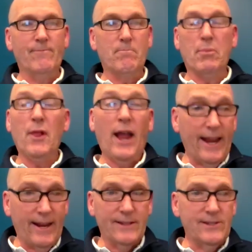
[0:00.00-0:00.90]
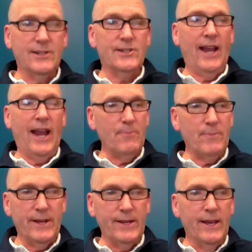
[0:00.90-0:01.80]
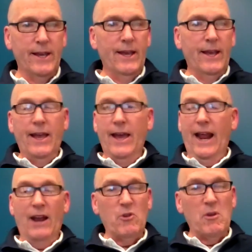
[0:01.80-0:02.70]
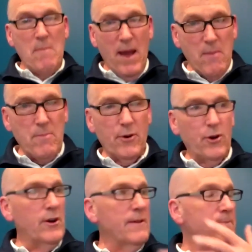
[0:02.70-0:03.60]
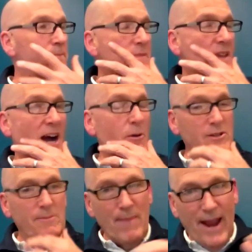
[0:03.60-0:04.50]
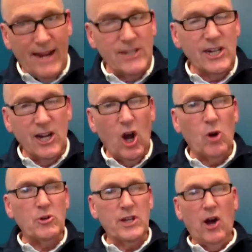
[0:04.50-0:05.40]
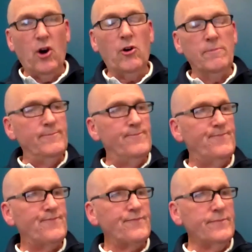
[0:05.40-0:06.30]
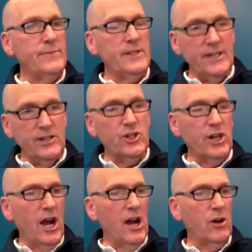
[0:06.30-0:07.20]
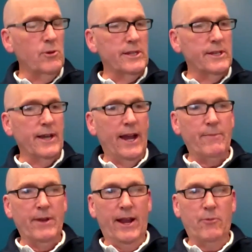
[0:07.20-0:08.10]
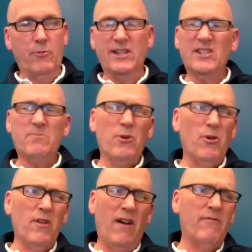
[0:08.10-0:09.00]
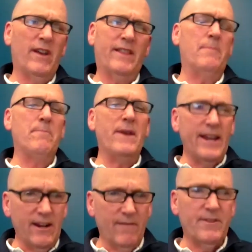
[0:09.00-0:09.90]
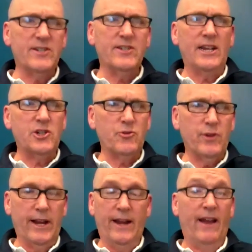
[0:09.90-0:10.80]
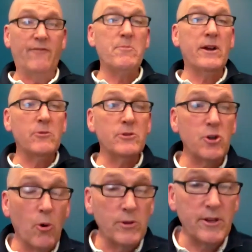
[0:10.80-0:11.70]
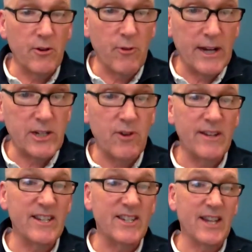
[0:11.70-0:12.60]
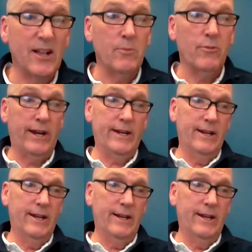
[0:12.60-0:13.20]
blank just happened. And I remember I was managing a hotel in Chicago at the time, and we just pulled off like the meeting of the century, and everybody was going to the restaurant to celebrate.